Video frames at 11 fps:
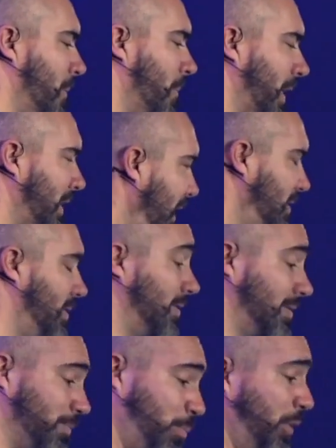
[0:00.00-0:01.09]
Like, that's
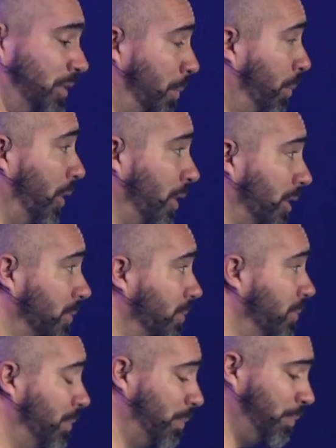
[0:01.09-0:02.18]
putting the bar
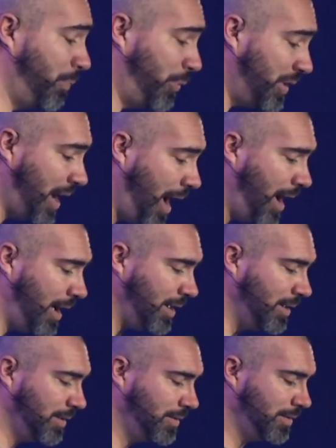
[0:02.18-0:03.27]
pretty high.
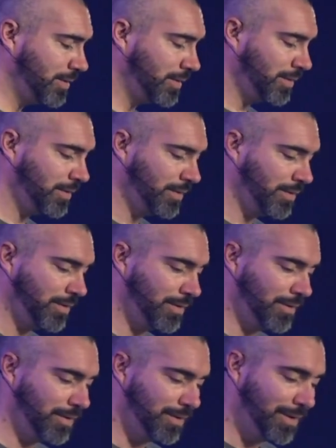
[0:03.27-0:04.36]

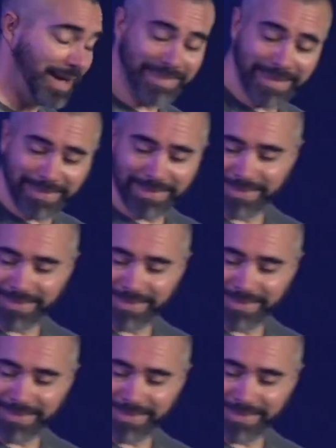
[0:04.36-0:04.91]
And then